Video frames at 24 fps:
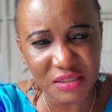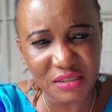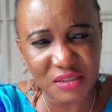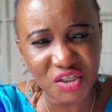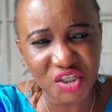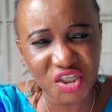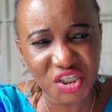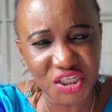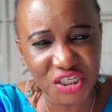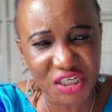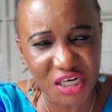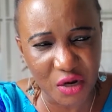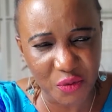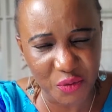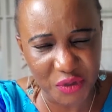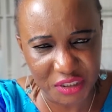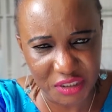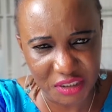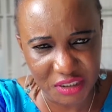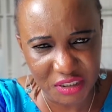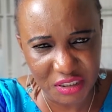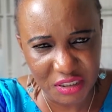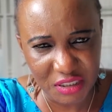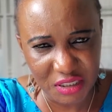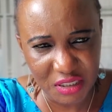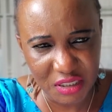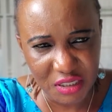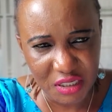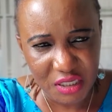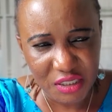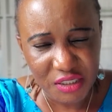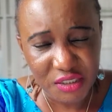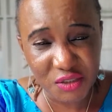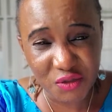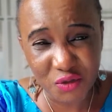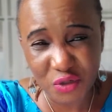share it.
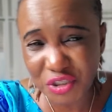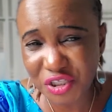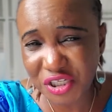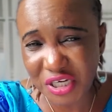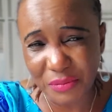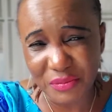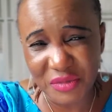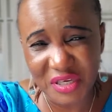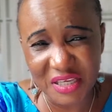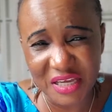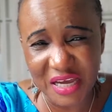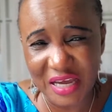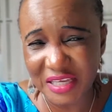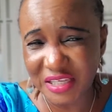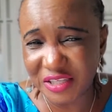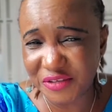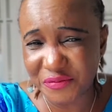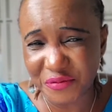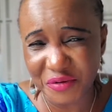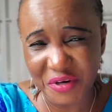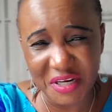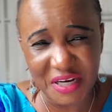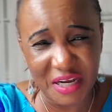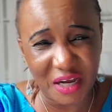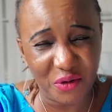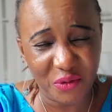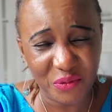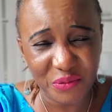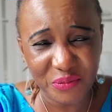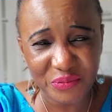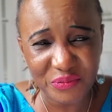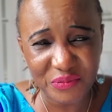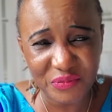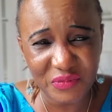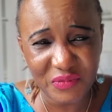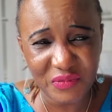Social media is free now.
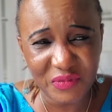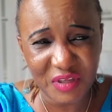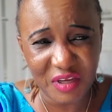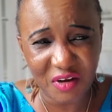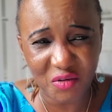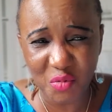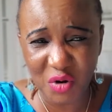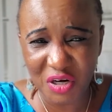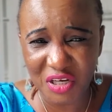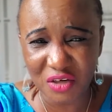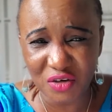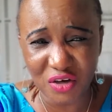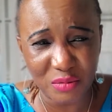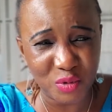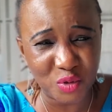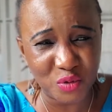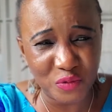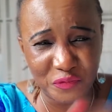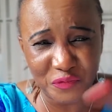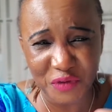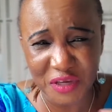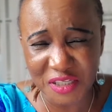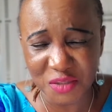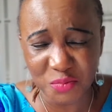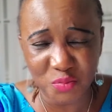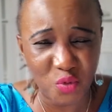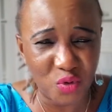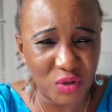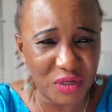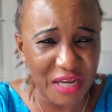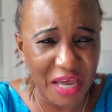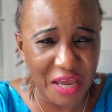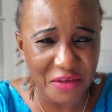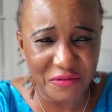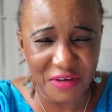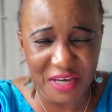Everybody comes to Facebook
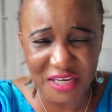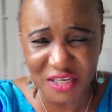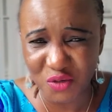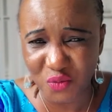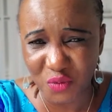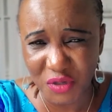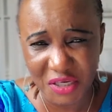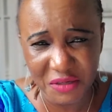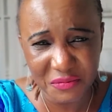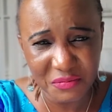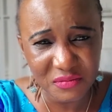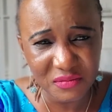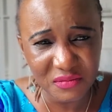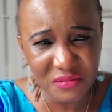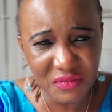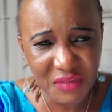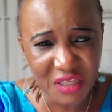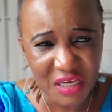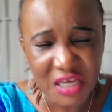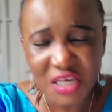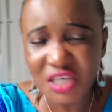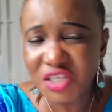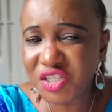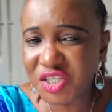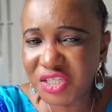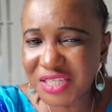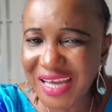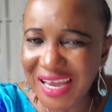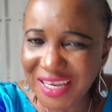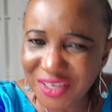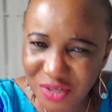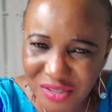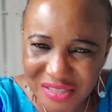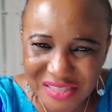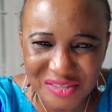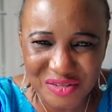Live anyway. Share
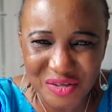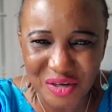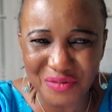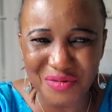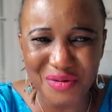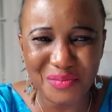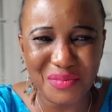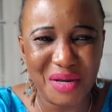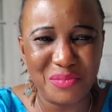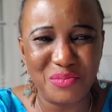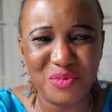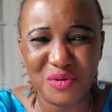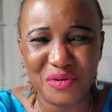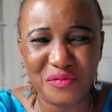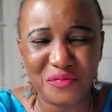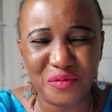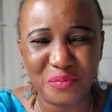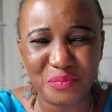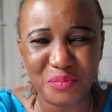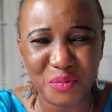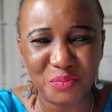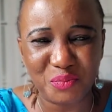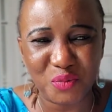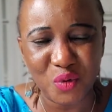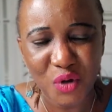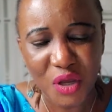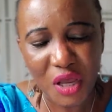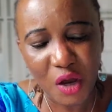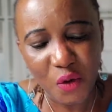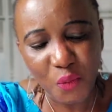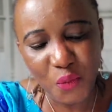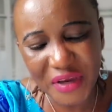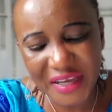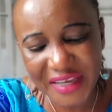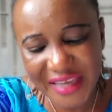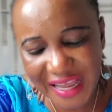your story, my beautiful people.
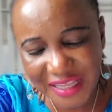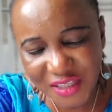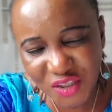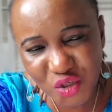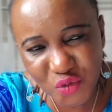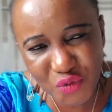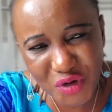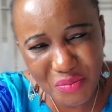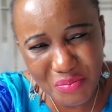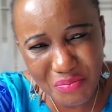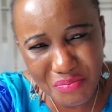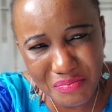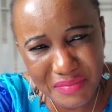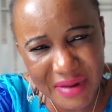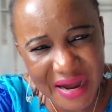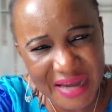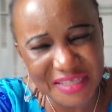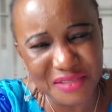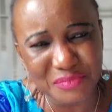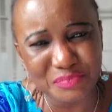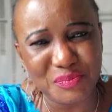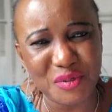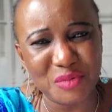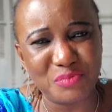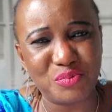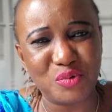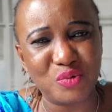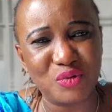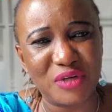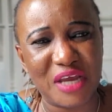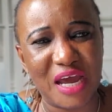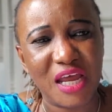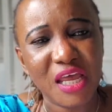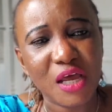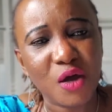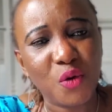We got to remind people
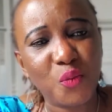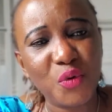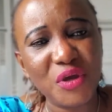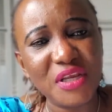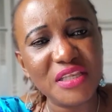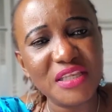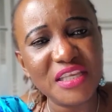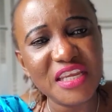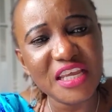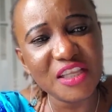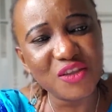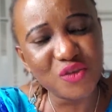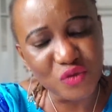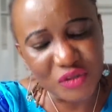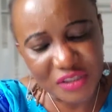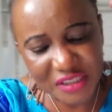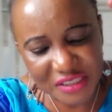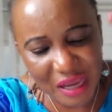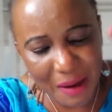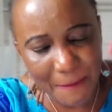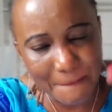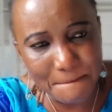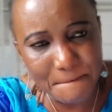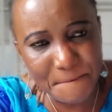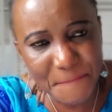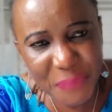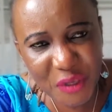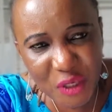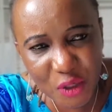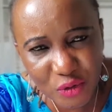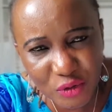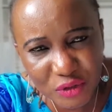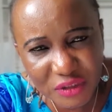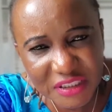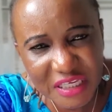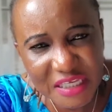that we need to start
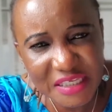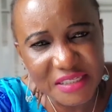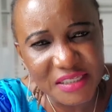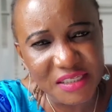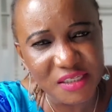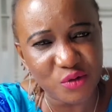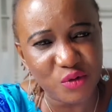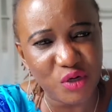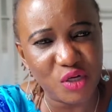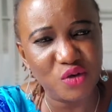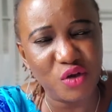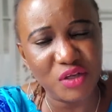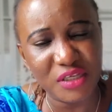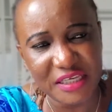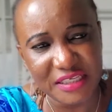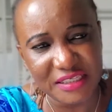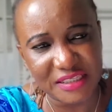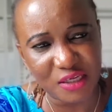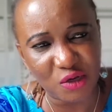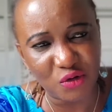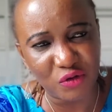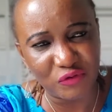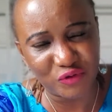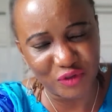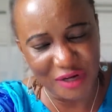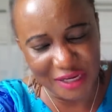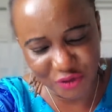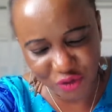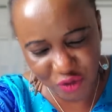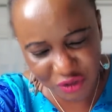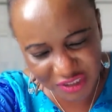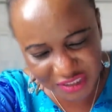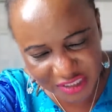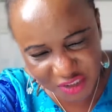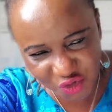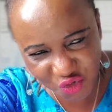building Sierra Leone instead of trying to
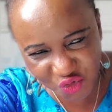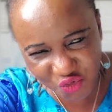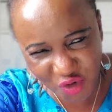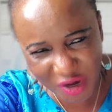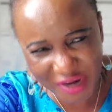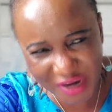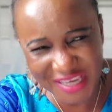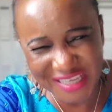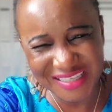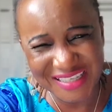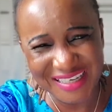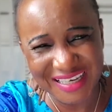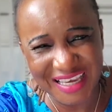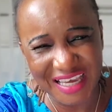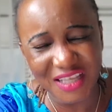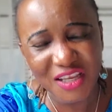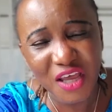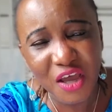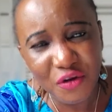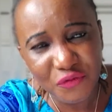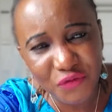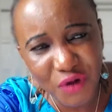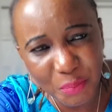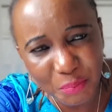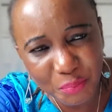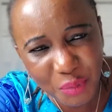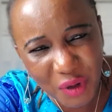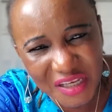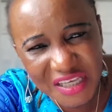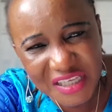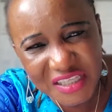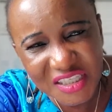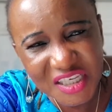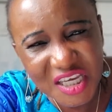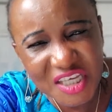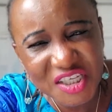destroy it again for
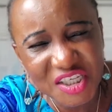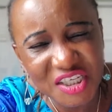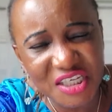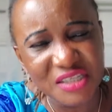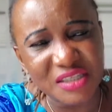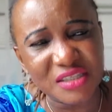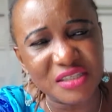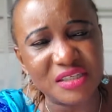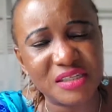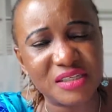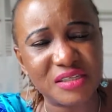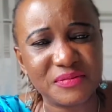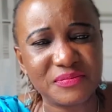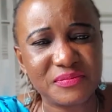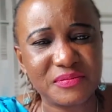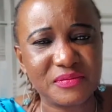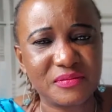politicians